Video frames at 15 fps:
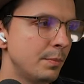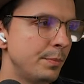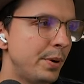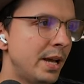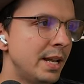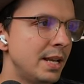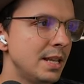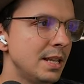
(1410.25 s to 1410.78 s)

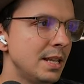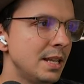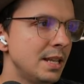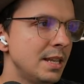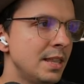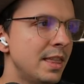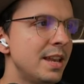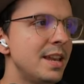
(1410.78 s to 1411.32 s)
But
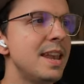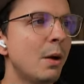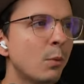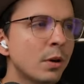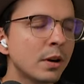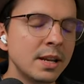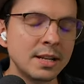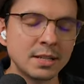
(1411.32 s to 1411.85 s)
the
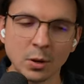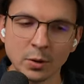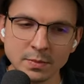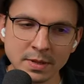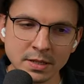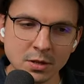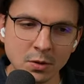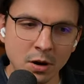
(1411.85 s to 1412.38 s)
networking has
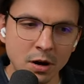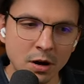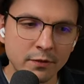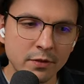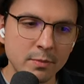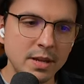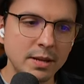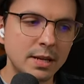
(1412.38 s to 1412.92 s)
always been so
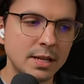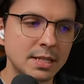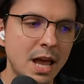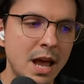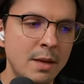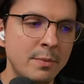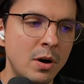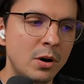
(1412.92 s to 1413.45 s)
hard for me because
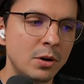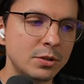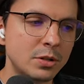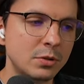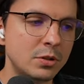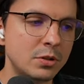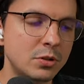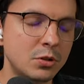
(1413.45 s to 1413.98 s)
I'm
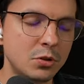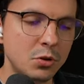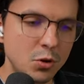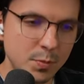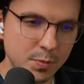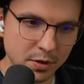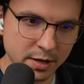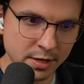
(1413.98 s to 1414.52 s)
also
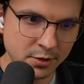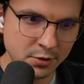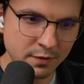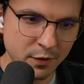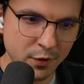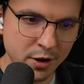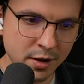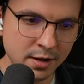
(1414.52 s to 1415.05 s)
super
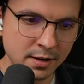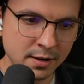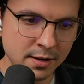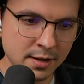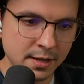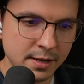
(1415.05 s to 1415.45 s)
introverted.